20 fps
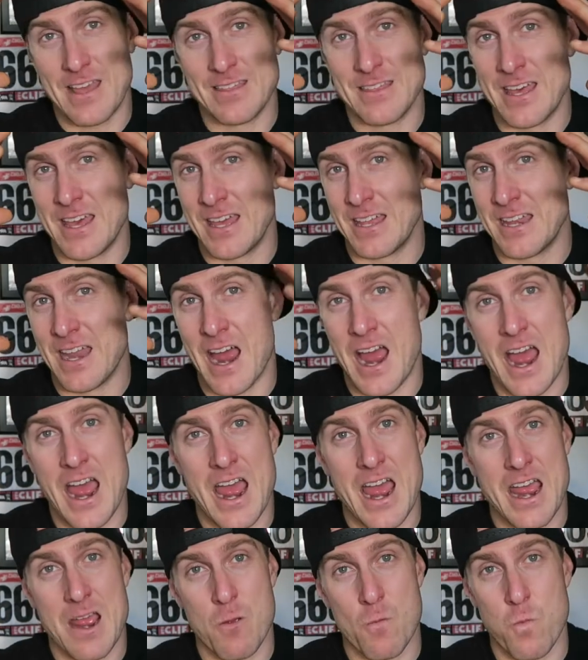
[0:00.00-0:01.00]
And then
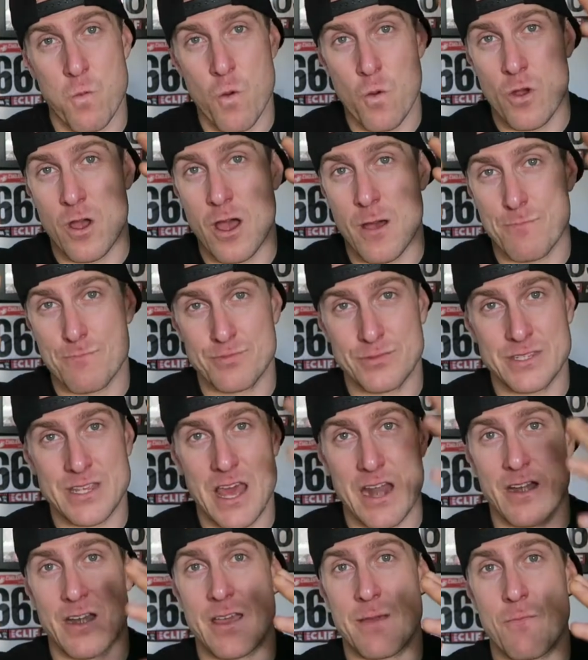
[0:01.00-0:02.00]
I woke up
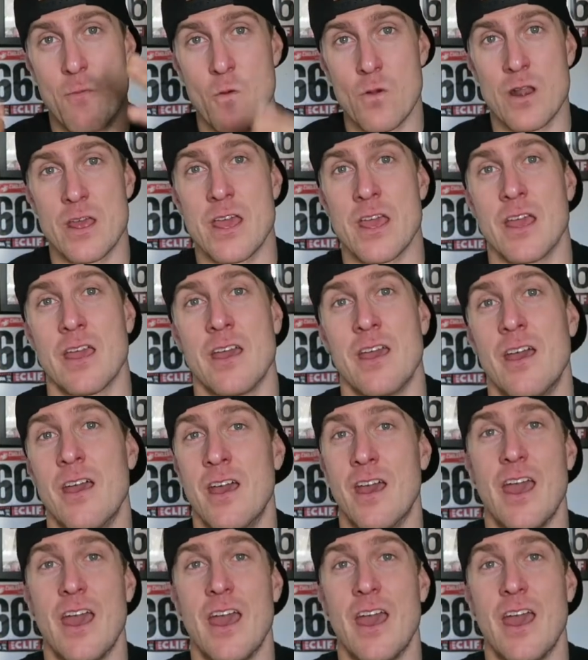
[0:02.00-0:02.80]
Saturday morning